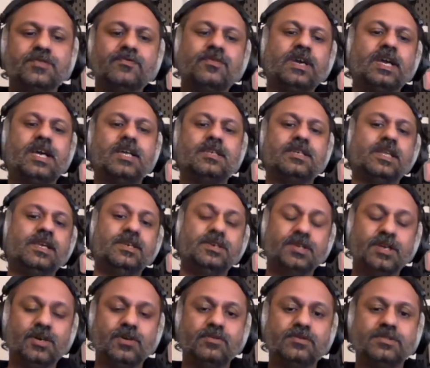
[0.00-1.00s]
for handling
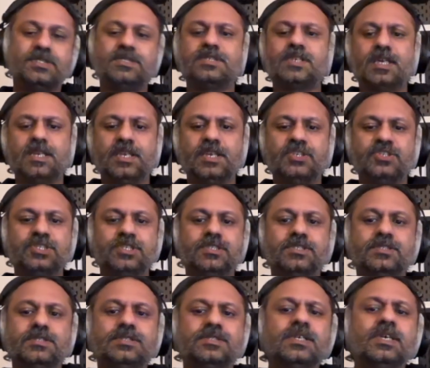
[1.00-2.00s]
nodes,
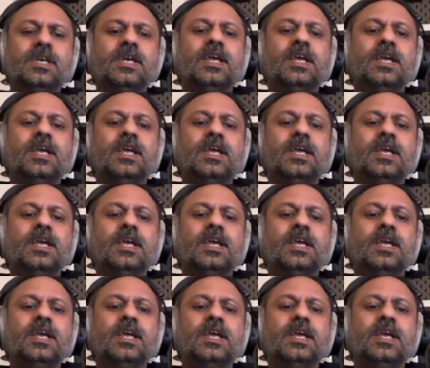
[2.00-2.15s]
connections,